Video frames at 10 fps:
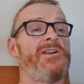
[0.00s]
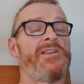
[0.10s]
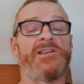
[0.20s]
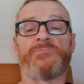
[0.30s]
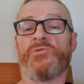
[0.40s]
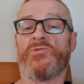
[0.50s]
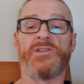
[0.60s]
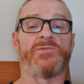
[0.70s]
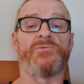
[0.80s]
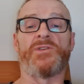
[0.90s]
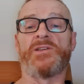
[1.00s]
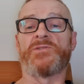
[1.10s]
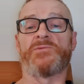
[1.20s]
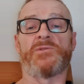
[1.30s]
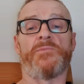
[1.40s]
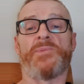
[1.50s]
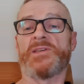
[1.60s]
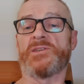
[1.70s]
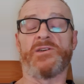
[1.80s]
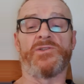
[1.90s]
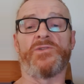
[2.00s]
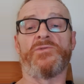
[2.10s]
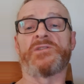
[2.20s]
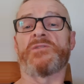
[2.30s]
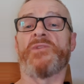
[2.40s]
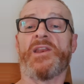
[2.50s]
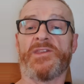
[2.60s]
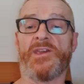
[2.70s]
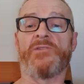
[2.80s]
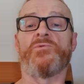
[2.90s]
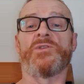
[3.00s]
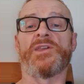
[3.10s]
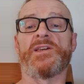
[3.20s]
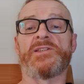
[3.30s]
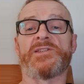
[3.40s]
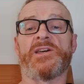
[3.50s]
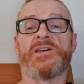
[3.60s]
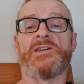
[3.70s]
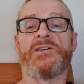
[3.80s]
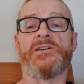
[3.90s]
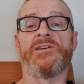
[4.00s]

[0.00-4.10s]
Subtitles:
There's points when it's the best thing to do is to validate what they say.